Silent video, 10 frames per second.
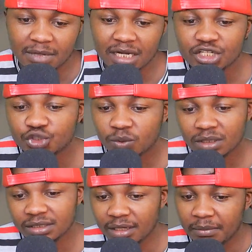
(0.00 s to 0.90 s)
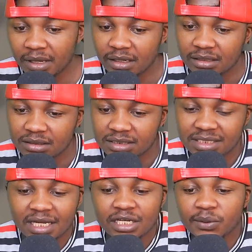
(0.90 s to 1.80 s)
Akishuali jameni,
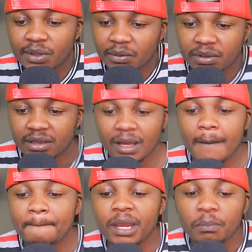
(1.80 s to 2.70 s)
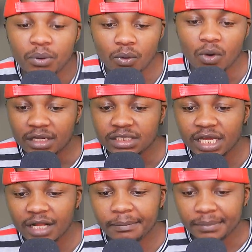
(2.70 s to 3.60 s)
si hata wewe, there are people that
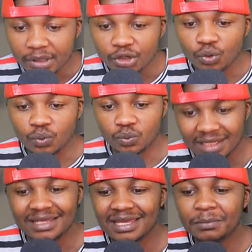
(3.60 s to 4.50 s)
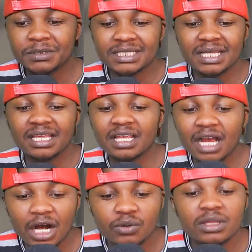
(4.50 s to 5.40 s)
helped you. They keep singing
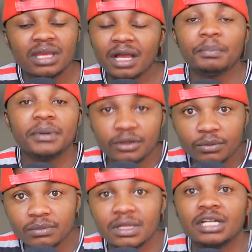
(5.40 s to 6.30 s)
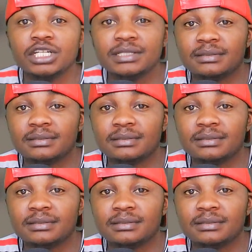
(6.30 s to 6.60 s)
how they helped you. That